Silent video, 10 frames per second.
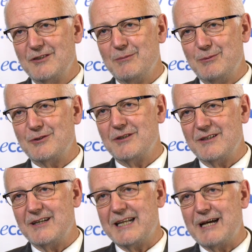to put
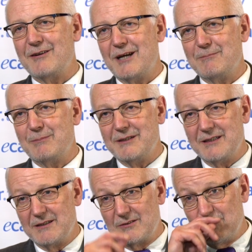a, an outline bid
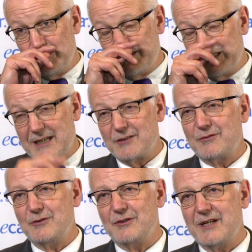into in the next
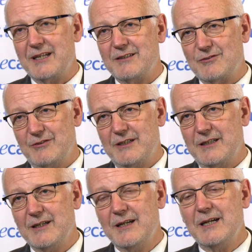few days, really,